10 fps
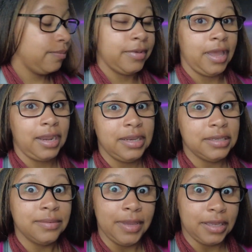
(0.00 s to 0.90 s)
But I need
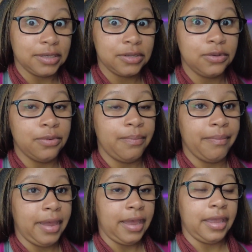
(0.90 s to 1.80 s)
to make it to
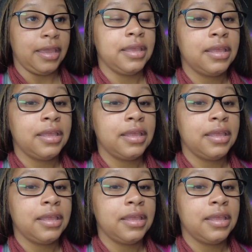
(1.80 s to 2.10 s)
my